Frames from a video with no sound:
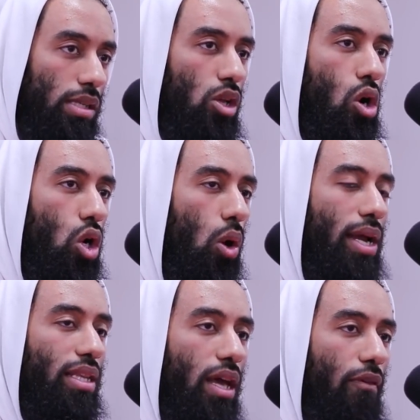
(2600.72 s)
It's not
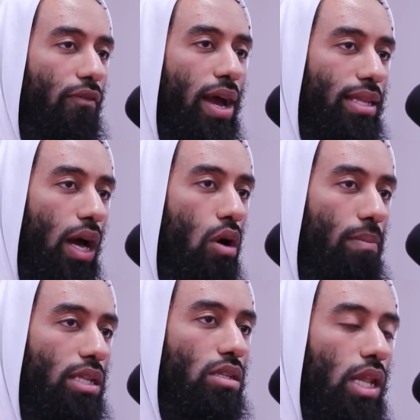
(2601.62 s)
going to affect our
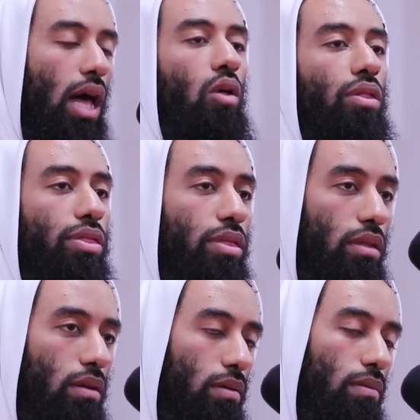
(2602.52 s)
mental
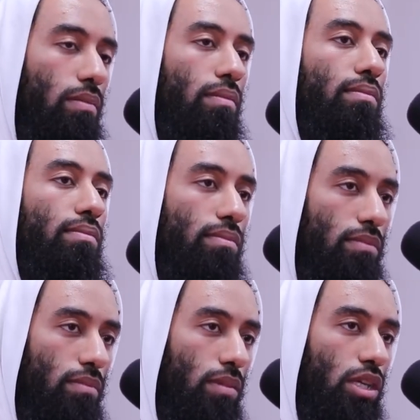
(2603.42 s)
health.
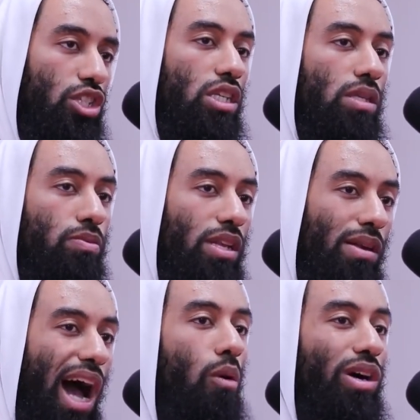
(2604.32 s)
Just
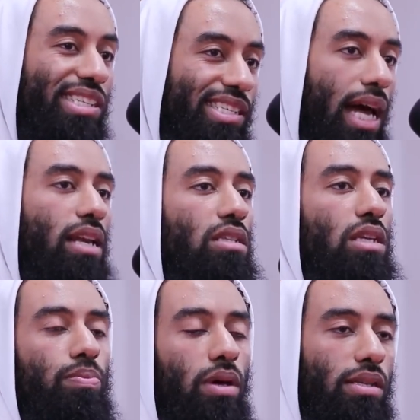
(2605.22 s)
our
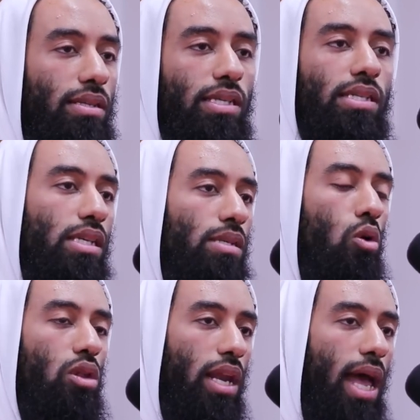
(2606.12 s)
sanity, brothers and sisters,
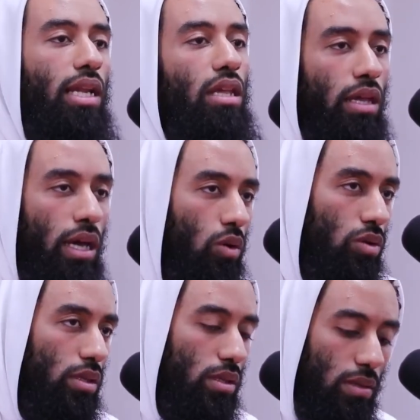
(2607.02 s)
more than anything
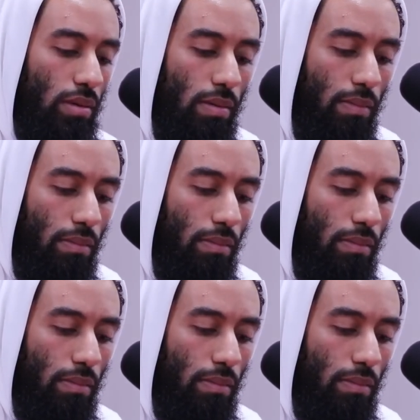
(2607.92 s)
else.